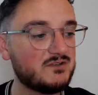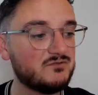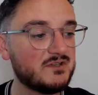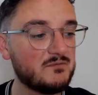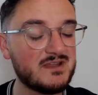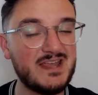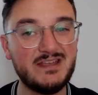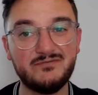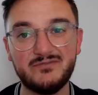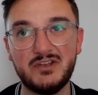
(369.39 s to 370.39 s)
I don't think we
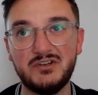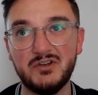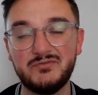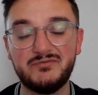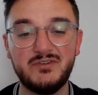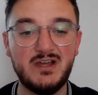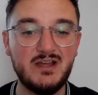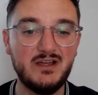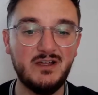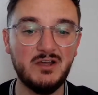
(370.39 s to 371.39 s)
gave enough
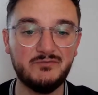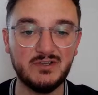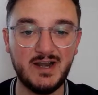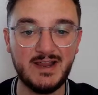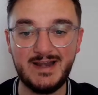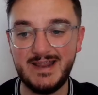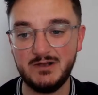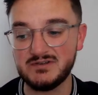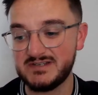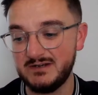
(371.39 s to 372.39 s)
of it like Eddie
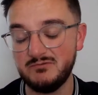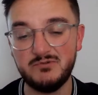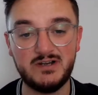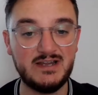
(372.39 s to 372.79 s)
Howe said we would.